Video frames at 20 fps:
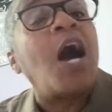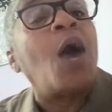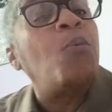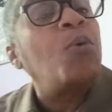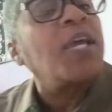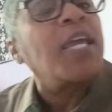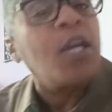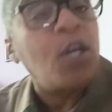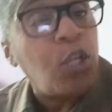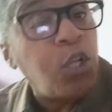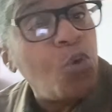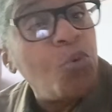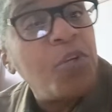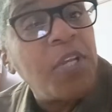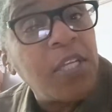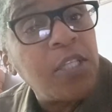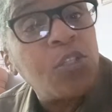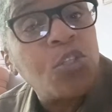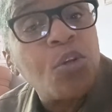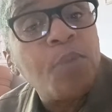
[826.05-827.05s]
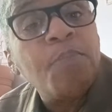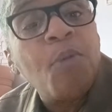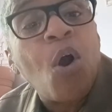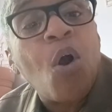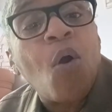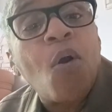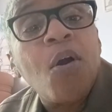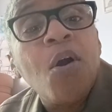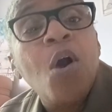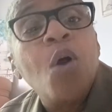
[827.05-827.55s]
I will include it
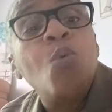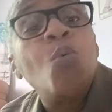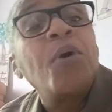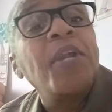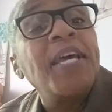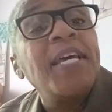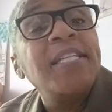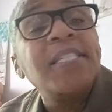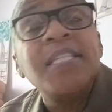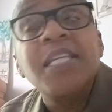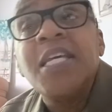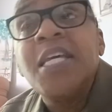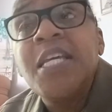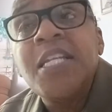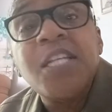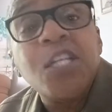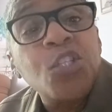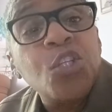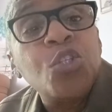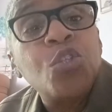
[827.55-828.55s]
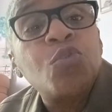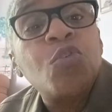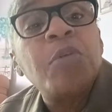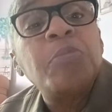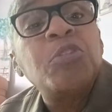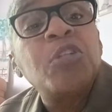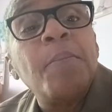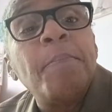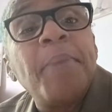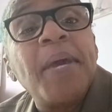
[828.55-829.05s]
tomorrow. What is in the
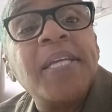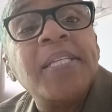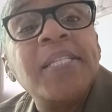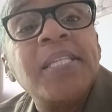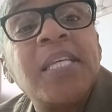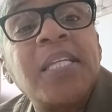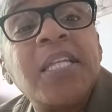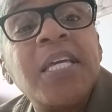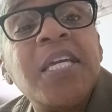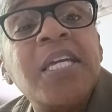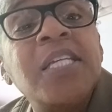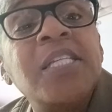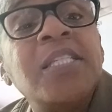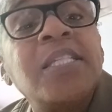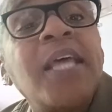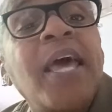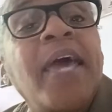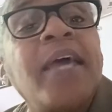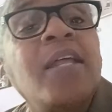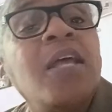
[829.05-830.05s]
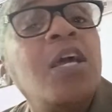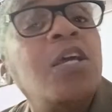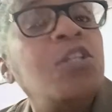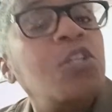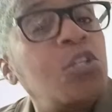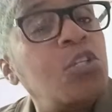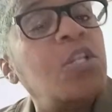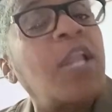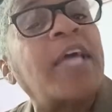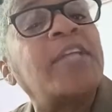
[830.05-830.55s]
description basically is that
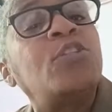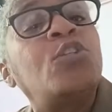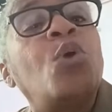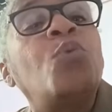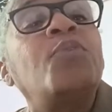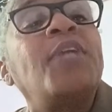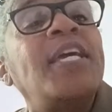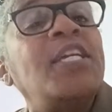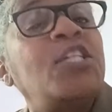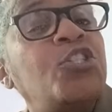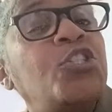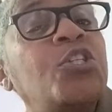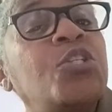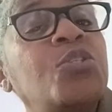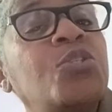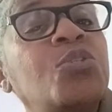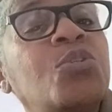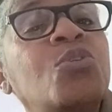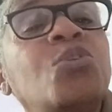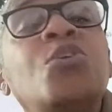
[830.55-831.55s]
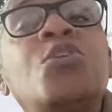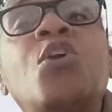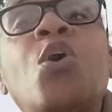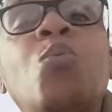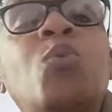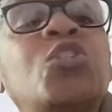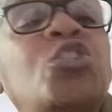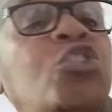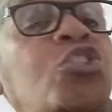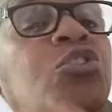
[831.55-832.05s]
like donations, you know,
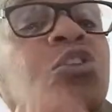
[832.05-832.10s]
which